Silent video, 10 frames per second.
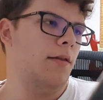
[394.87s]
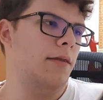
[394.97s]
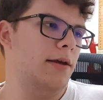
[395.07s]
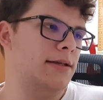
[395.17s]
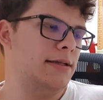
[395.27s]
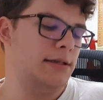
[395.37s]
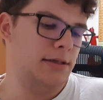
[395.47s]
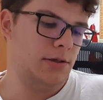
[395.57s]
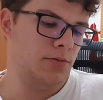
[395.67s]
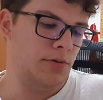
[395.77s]

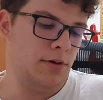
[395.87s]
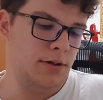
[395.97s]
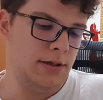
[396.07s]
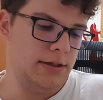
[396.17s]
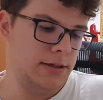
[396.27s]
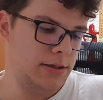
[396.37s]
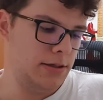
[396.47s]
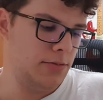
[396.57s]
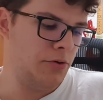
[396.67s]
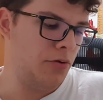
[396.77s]
this
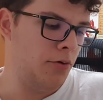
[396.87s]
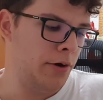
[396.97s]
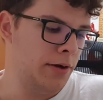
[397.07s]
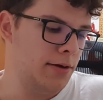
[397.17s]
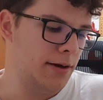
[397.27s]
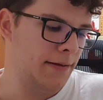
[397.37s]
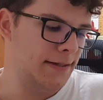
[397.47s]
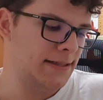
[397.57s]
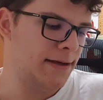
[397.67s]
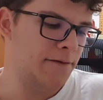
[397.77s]
was recorded in the
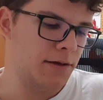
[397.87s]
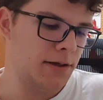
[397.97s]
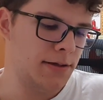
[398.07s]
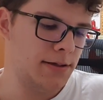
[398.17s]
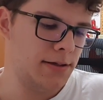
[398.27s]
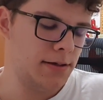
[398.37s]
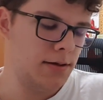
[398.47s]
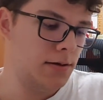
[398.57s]
70s,